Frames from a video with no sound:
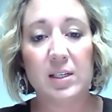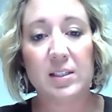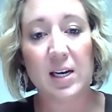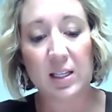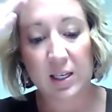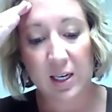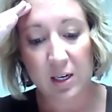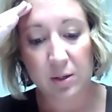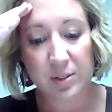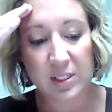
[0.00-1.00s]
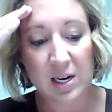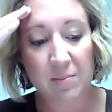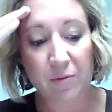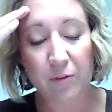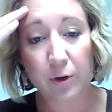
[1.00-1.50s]
take the kiddo's temp
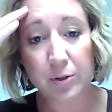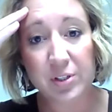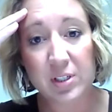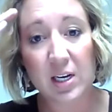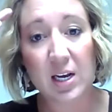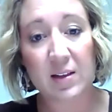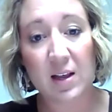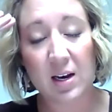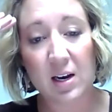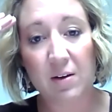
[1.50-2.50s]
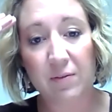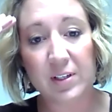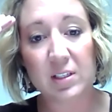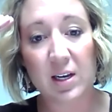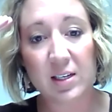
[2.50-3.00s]
first, and then if
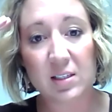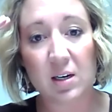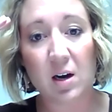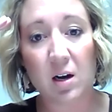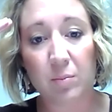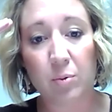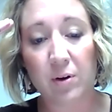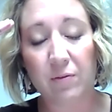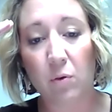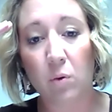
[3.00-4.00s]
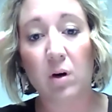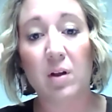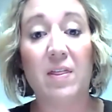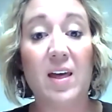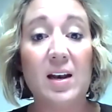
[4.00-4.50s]
it's less than 100.4,
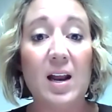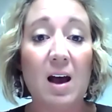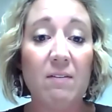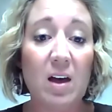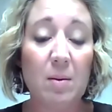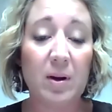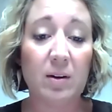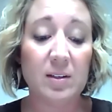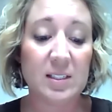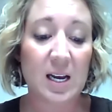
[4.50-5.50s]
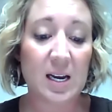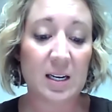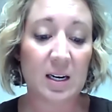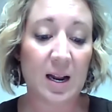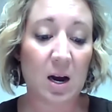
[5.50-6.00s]
then have that parent sign
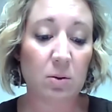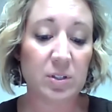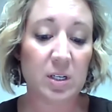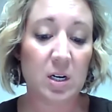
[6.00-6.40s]
in and out.